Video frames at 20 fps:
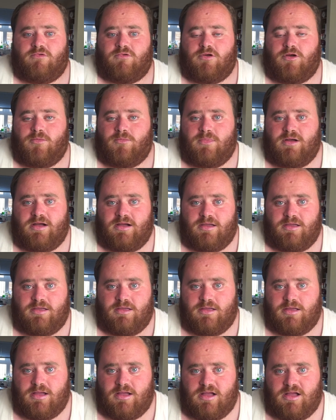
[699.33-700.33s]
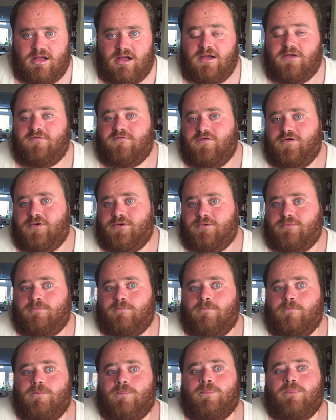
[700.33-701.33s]
on my iPhone.
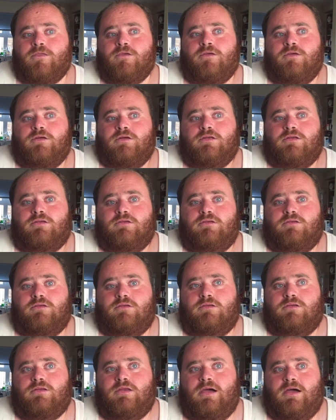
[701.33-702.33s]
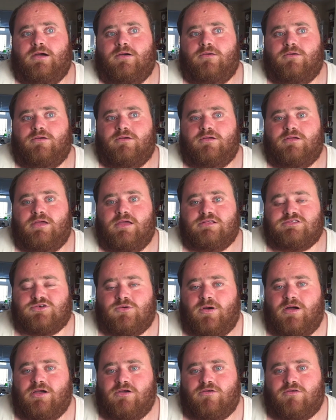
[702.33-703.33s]
Now it's
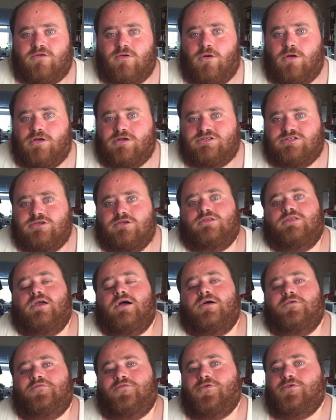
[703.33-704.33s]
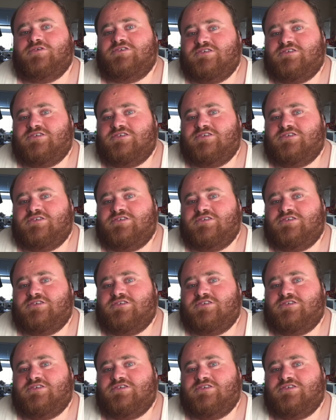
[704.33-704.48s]
quite good quality on the iPhone